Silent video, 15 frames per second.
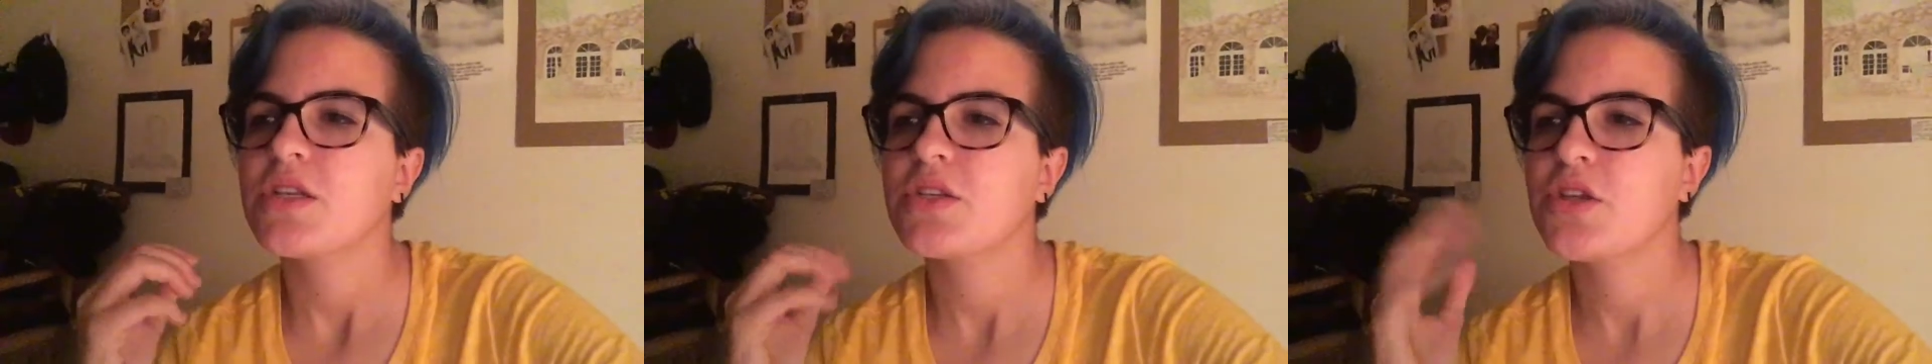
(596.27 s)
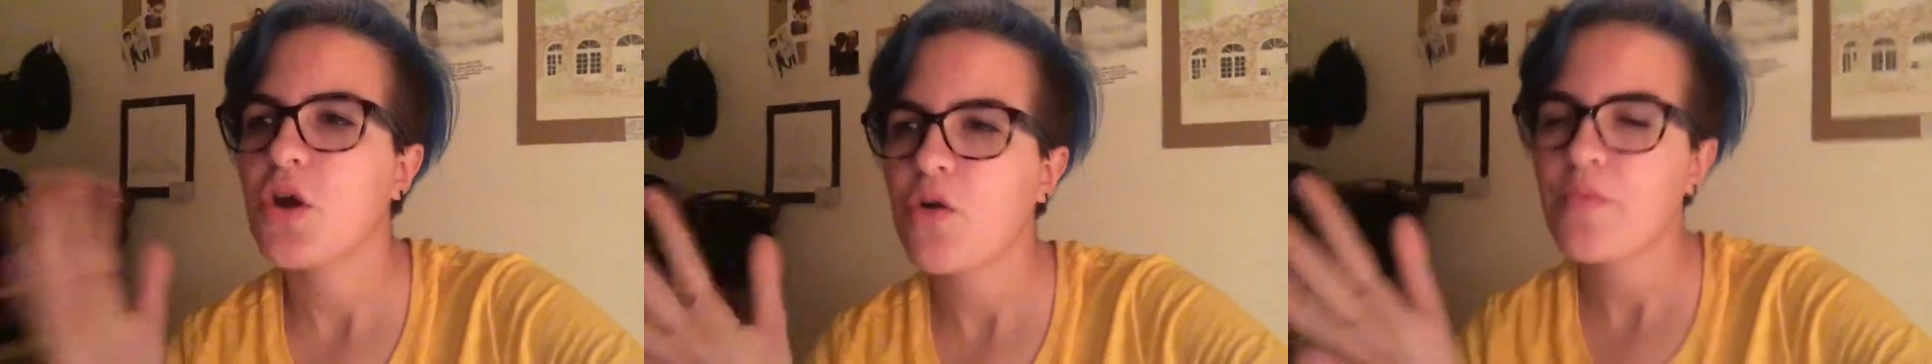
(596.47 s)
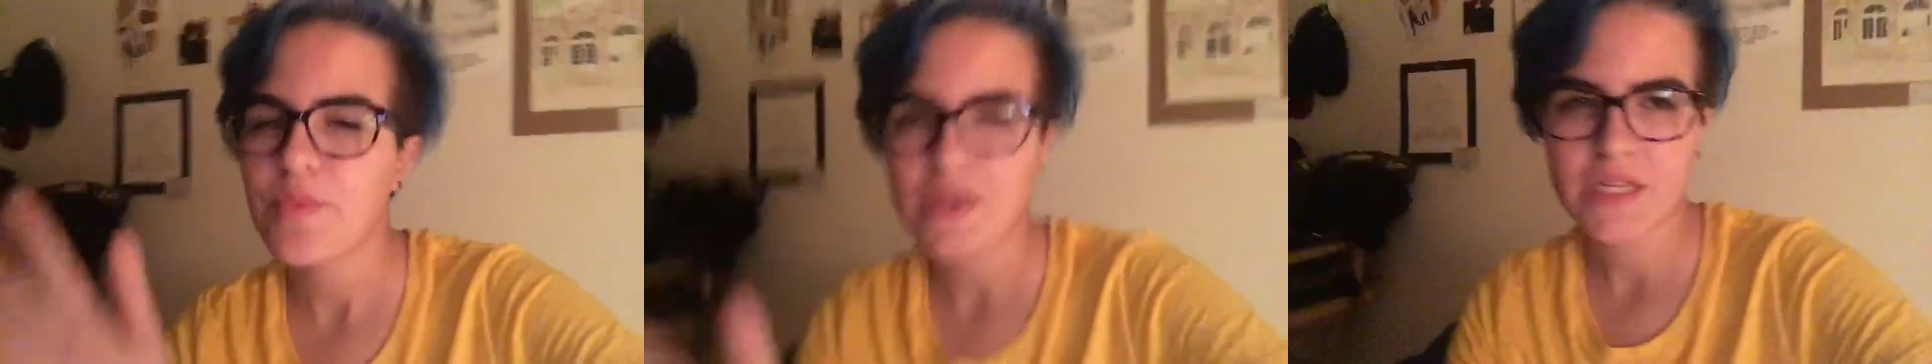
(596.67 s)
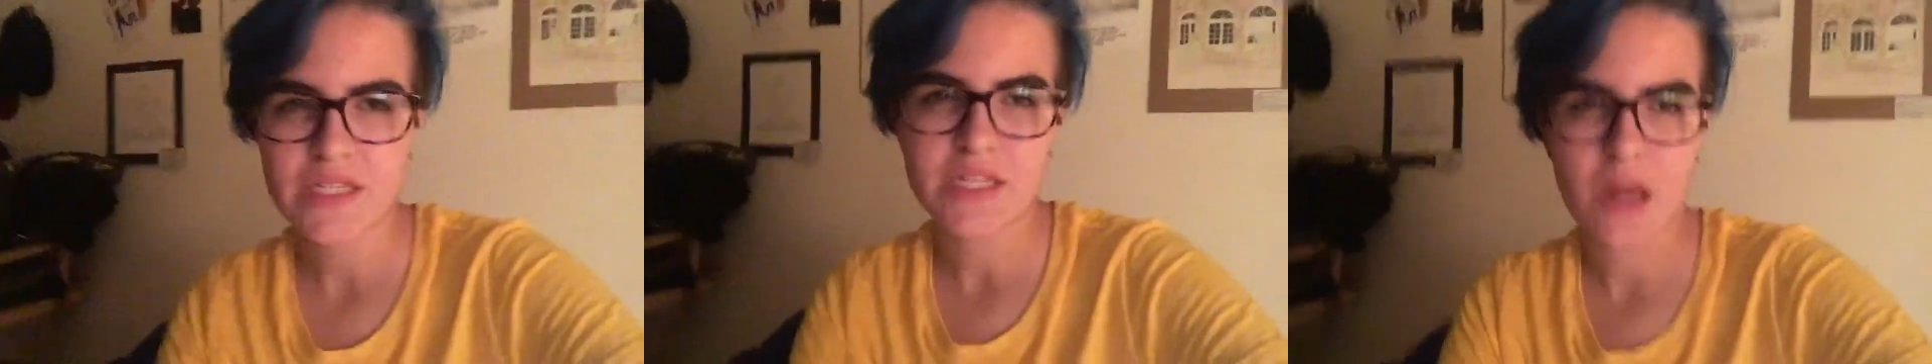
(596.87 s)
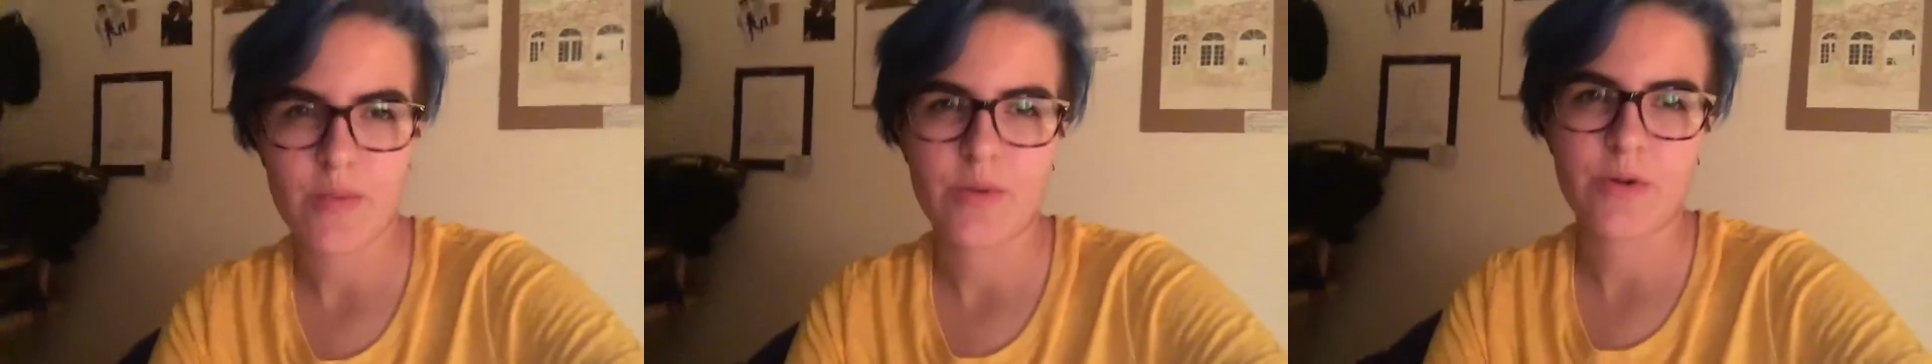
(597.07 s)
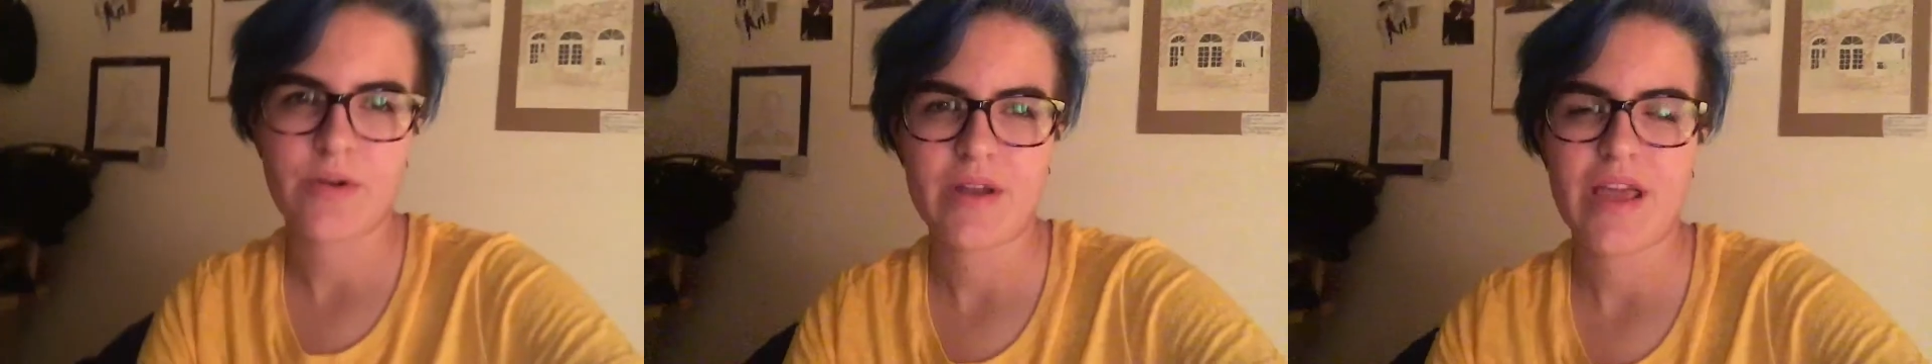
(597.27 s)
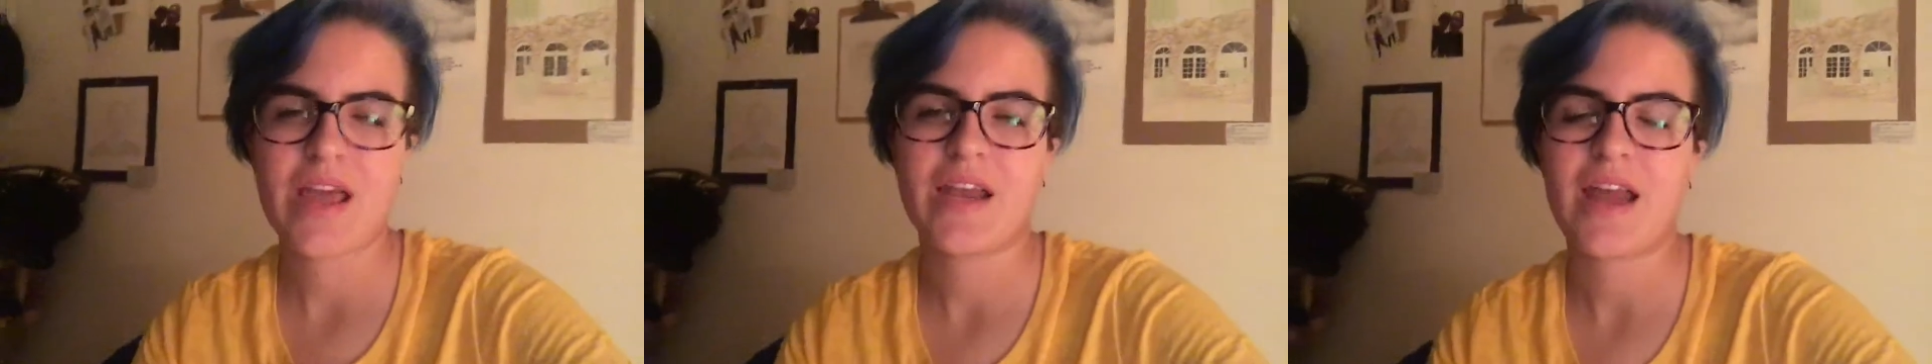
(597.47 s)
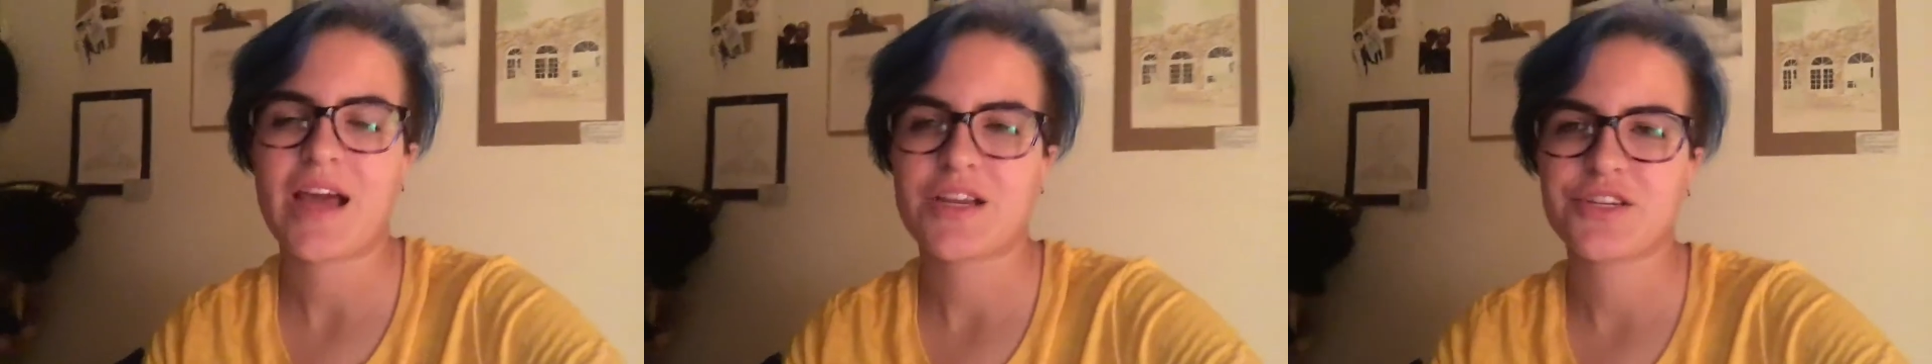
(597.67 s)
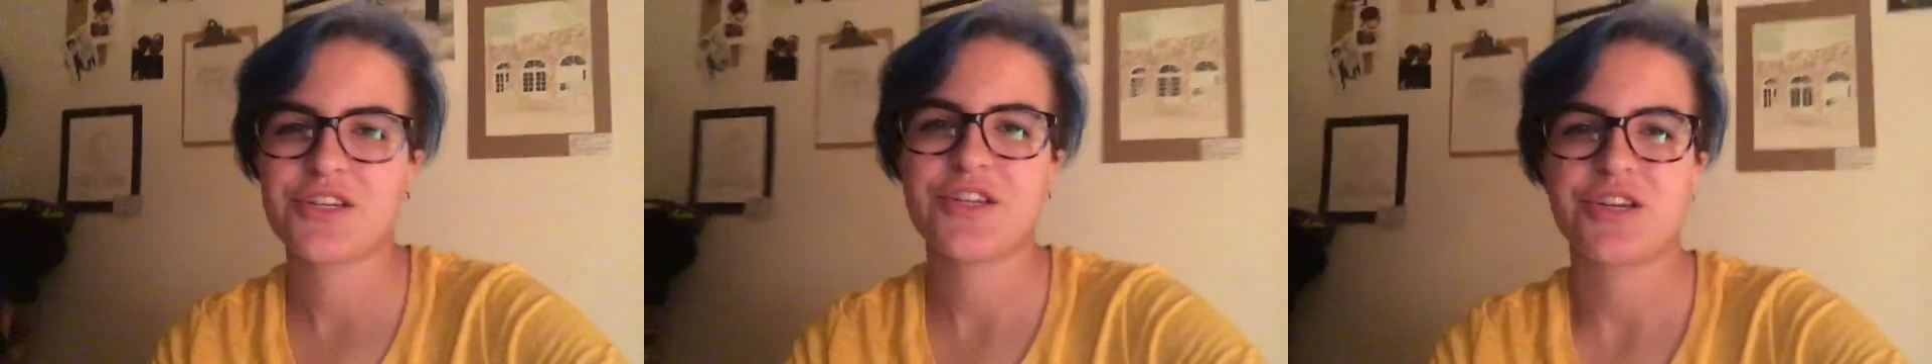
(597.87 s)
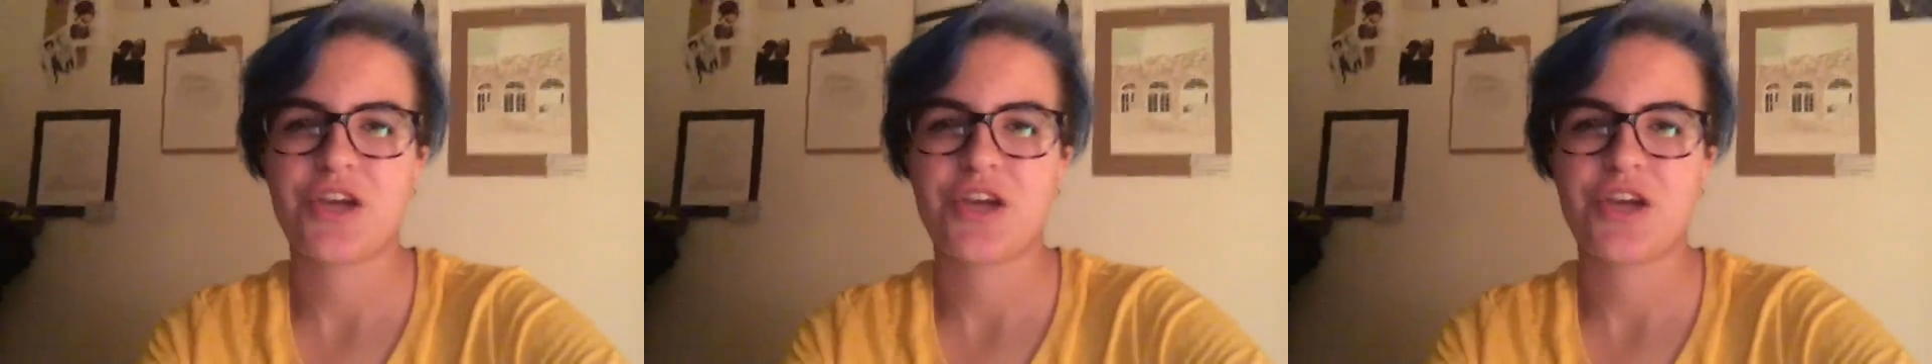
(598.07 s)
don't be stubborn and actually